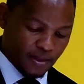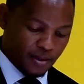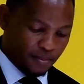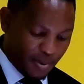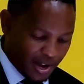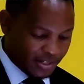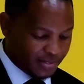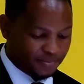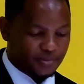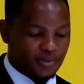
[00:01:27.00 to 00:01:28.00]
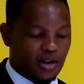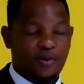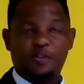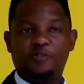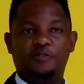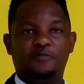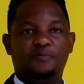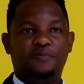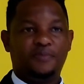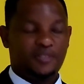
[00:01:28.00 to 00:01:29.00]
But I want to
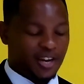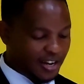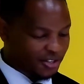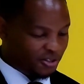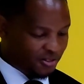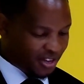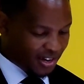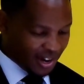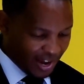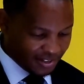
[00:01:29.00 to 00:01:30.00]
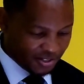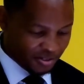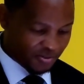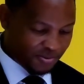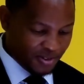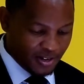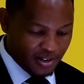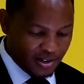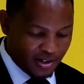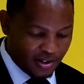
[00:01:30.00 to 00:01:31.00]
challenge you then and ask you
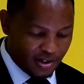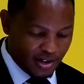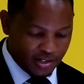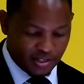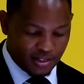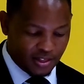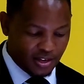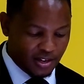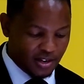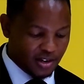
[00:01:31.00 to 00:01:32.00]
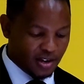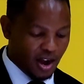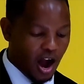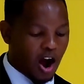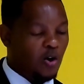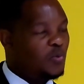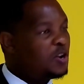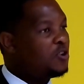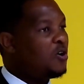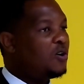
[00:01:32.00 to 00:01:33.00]
is it the how we
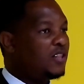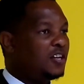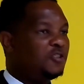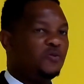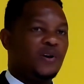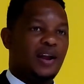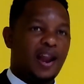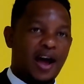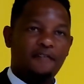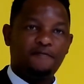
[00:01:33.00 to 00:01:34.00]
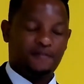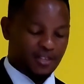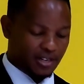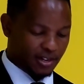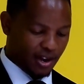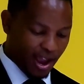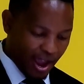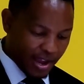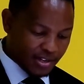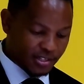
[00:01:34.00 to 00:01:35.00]
know that you are loved
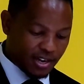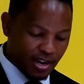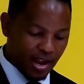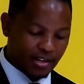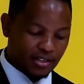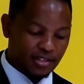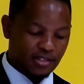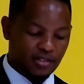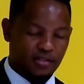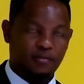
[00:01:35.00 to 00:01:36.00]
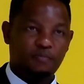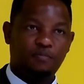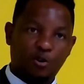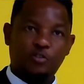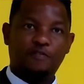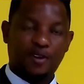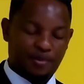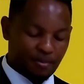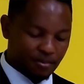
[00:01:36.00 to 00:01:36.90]
and elected, both of them?